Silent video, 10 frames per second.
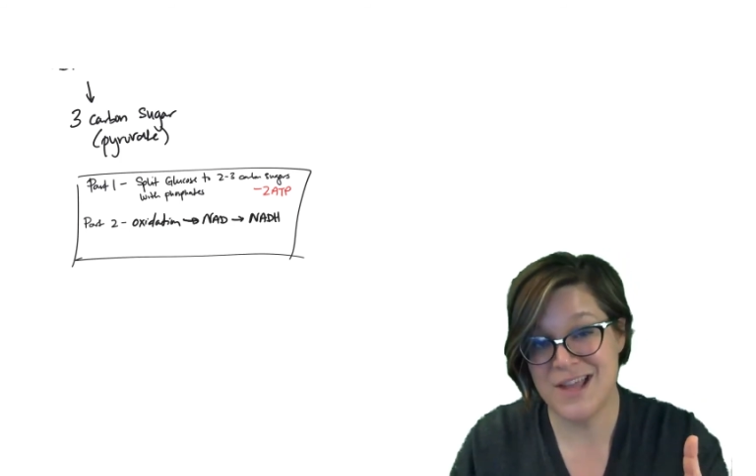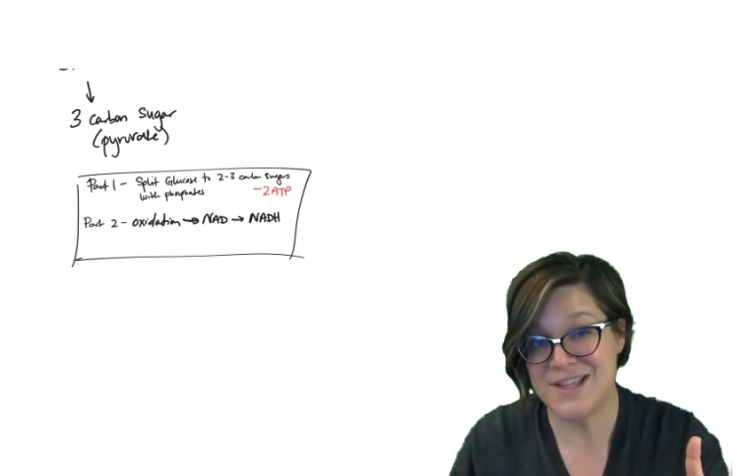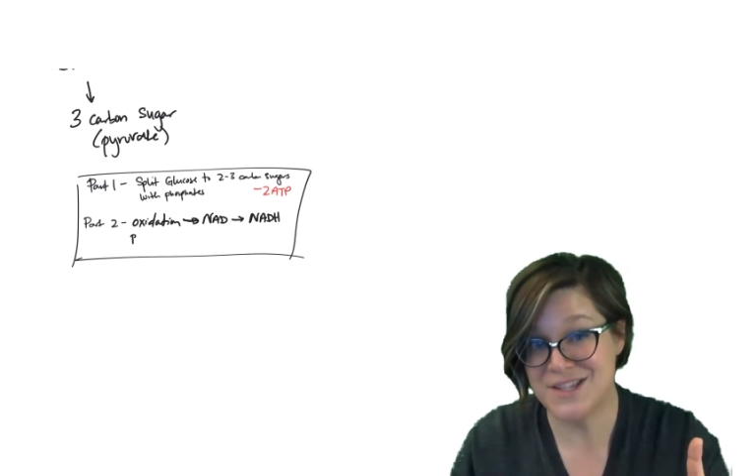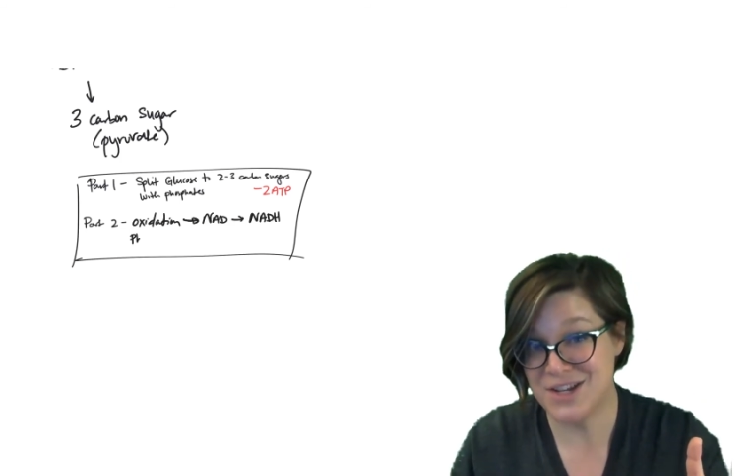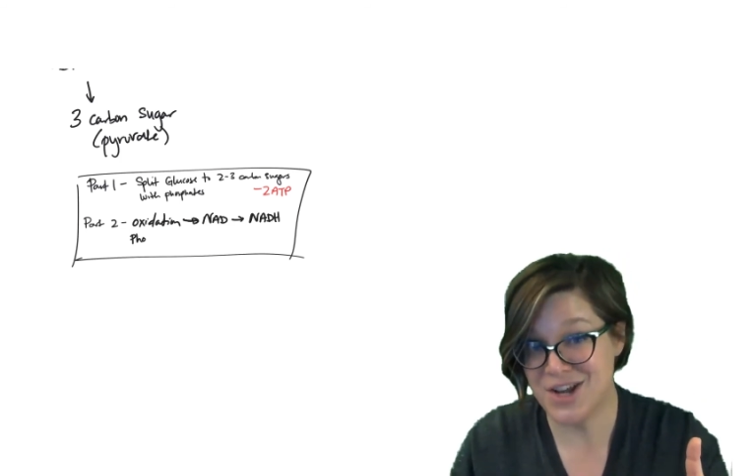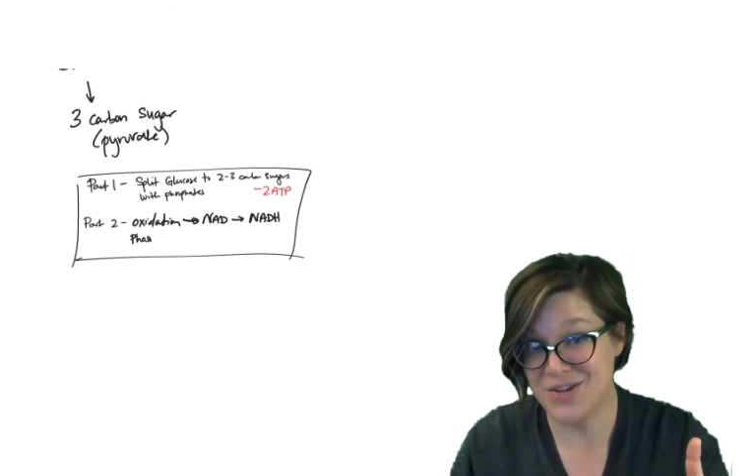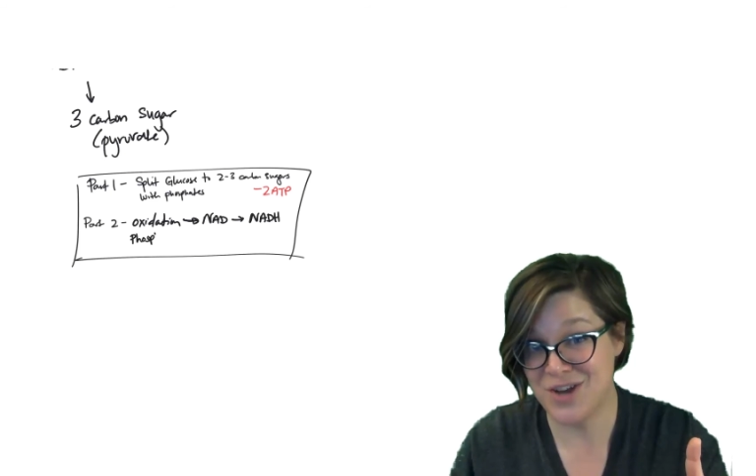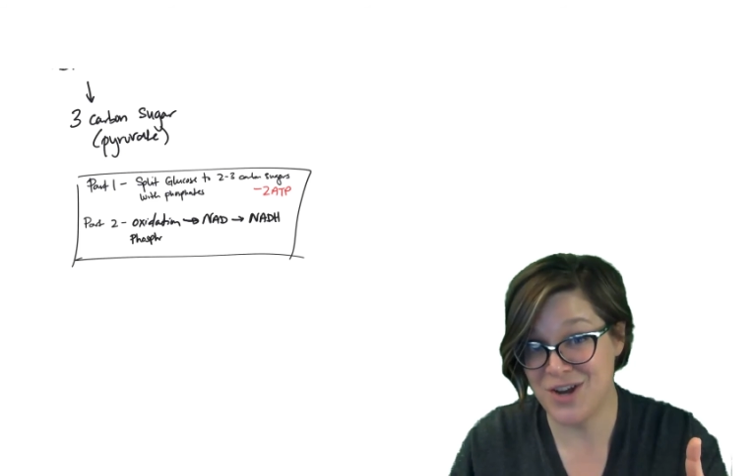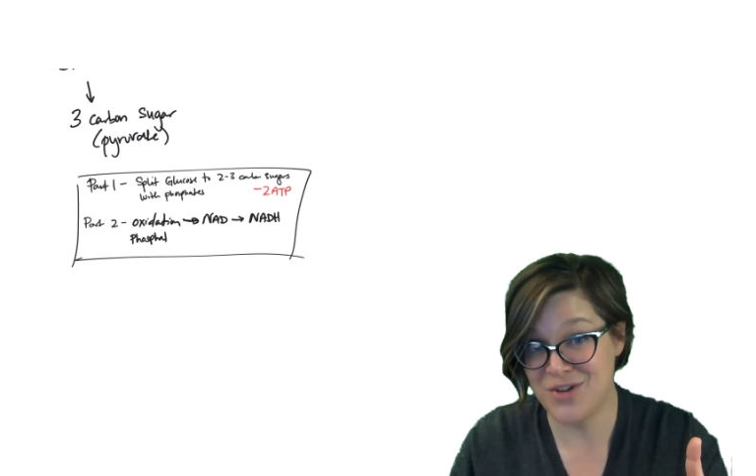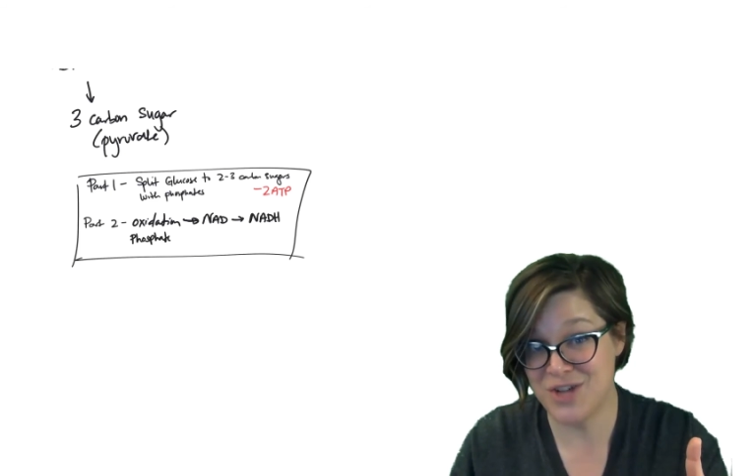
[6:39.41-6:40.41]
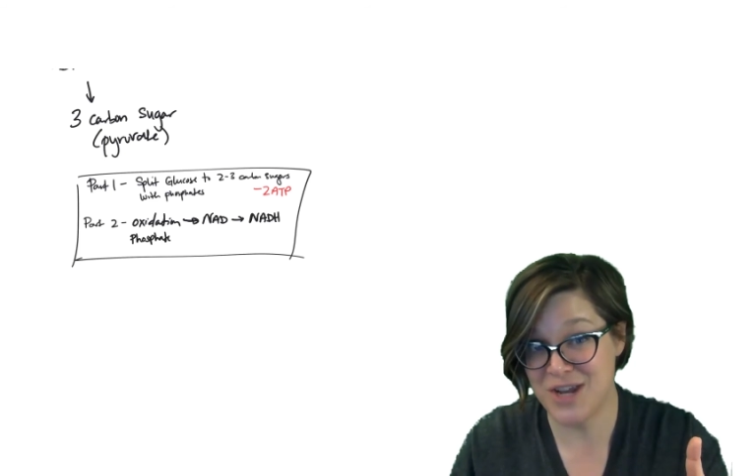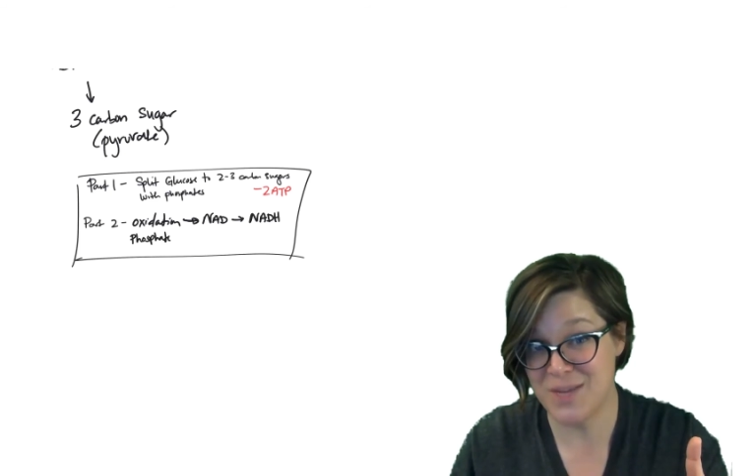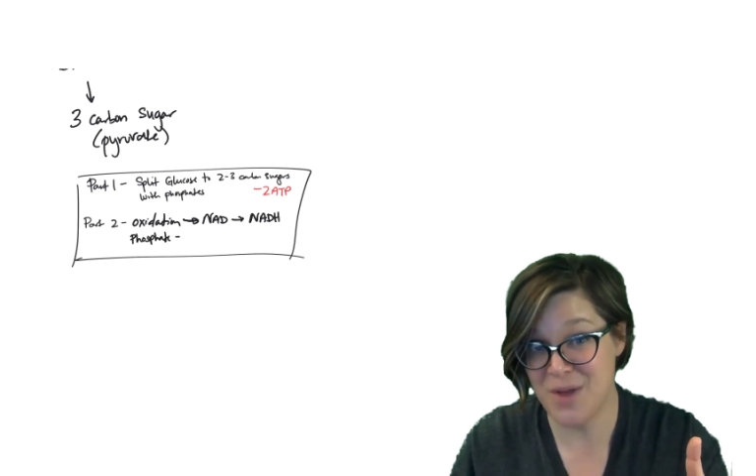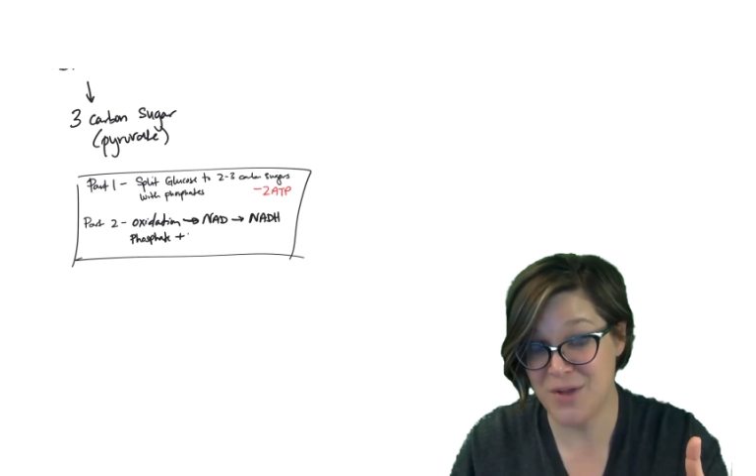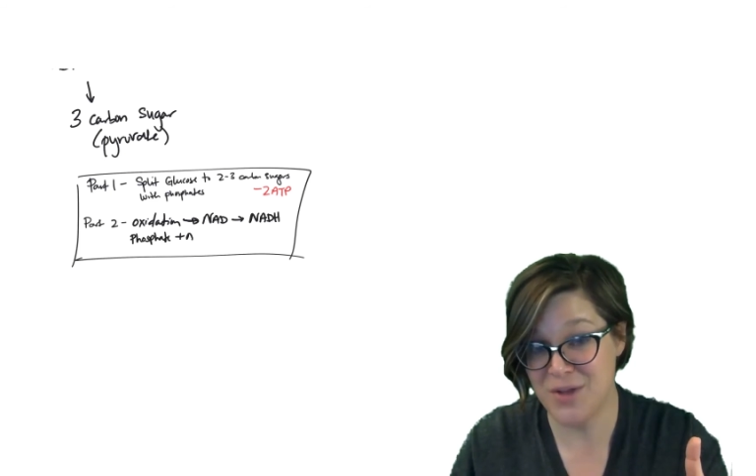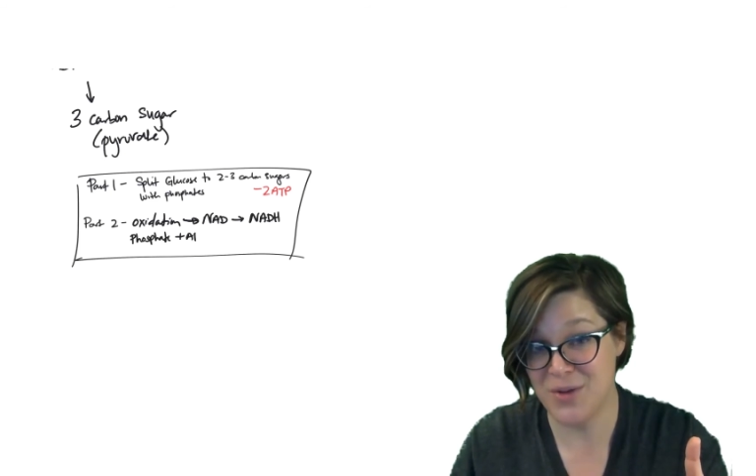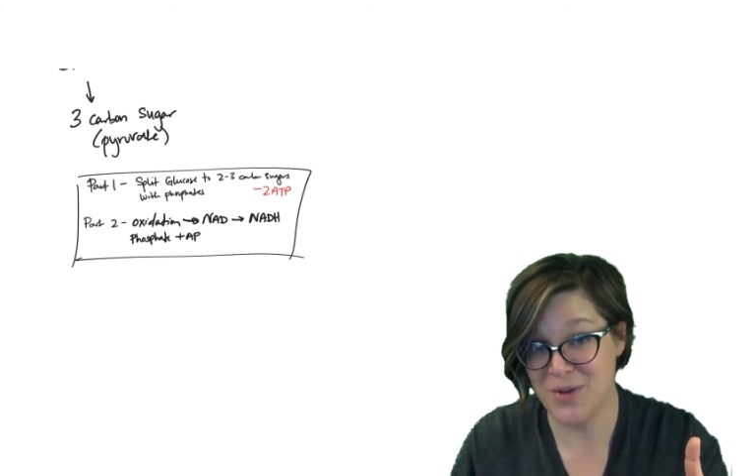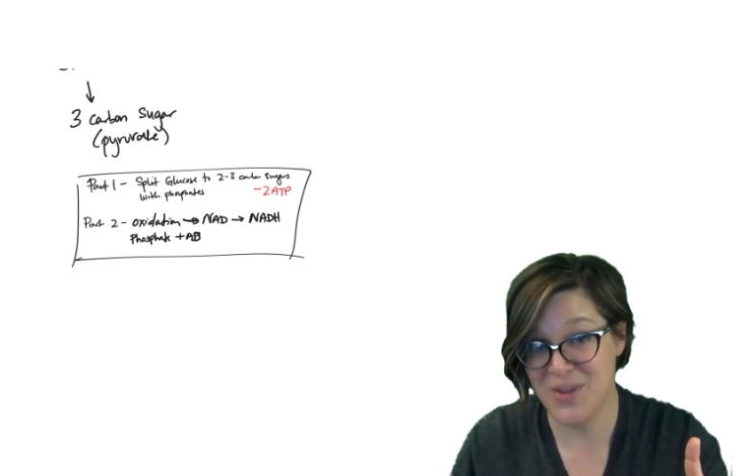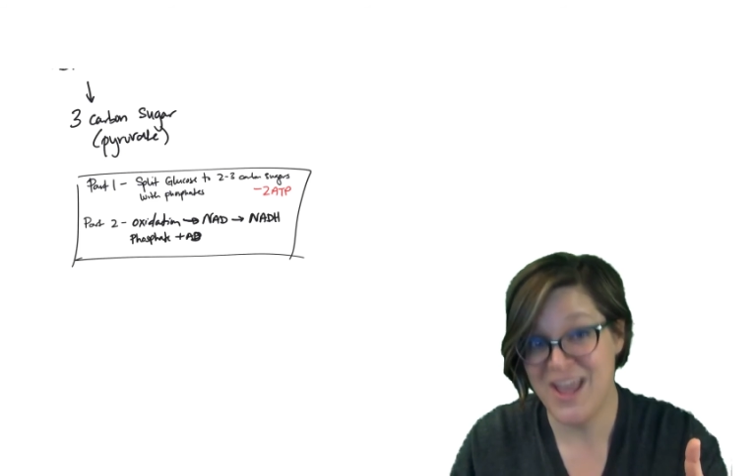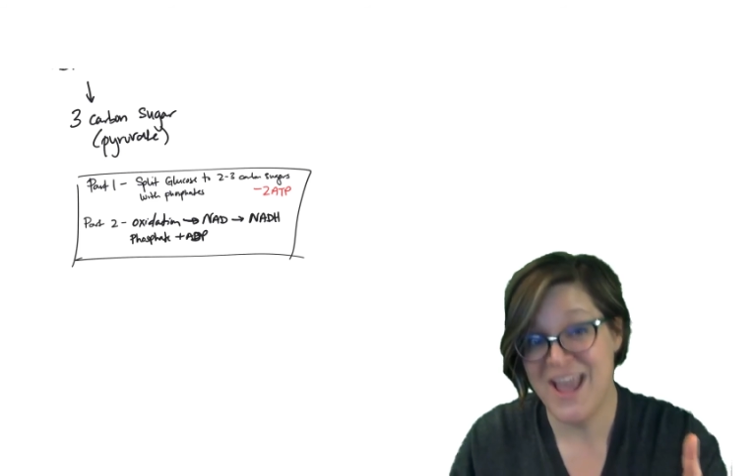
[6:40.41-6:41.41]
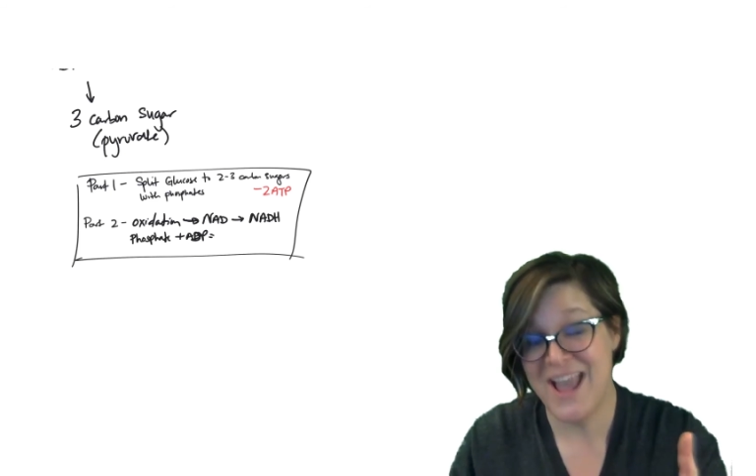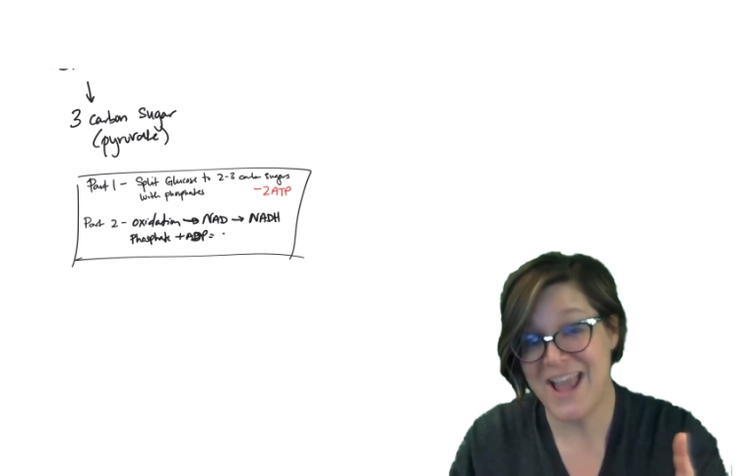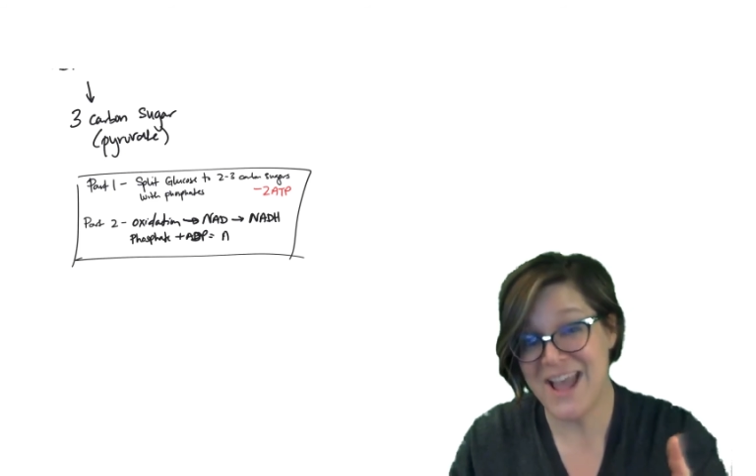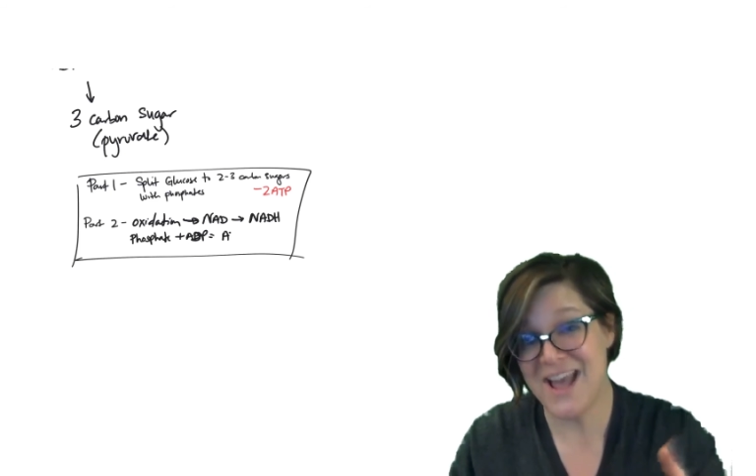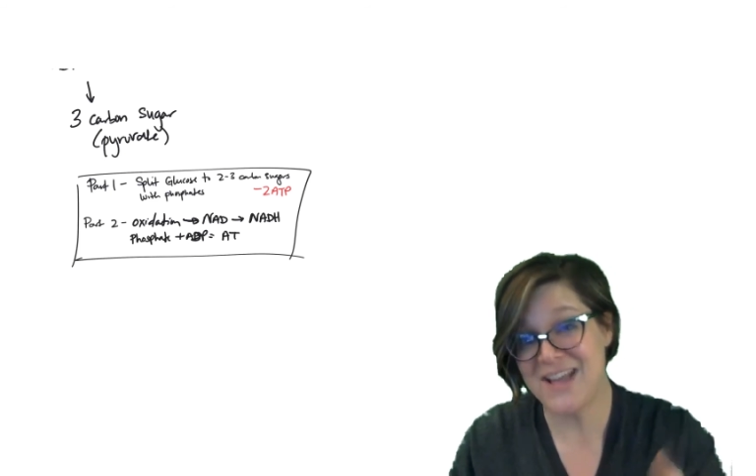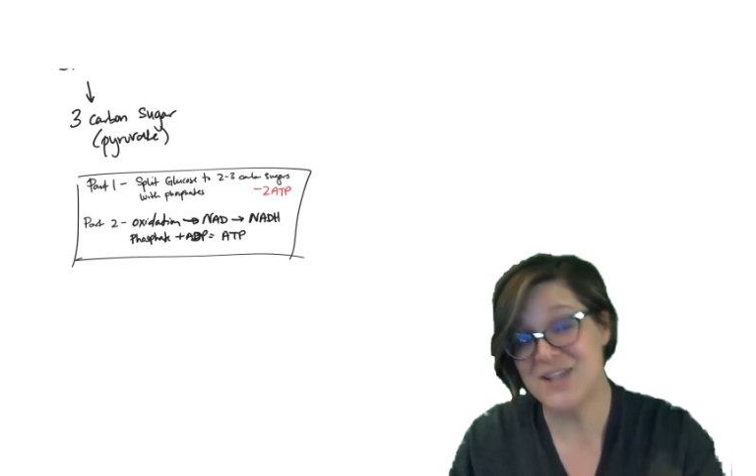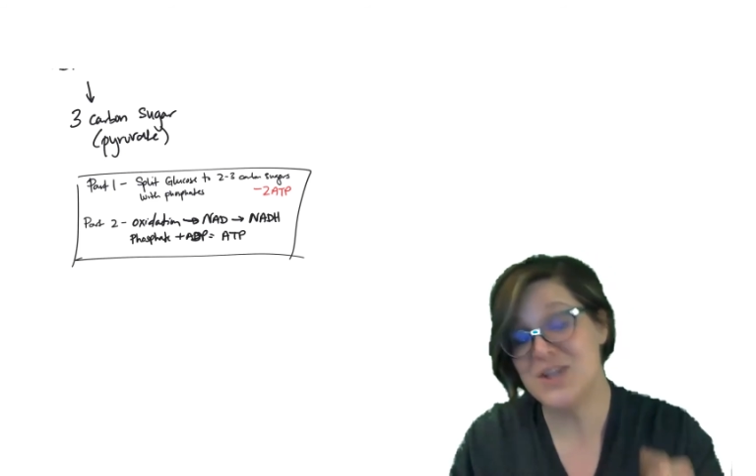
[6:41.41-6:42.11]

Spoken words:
that's an energetic molecule, and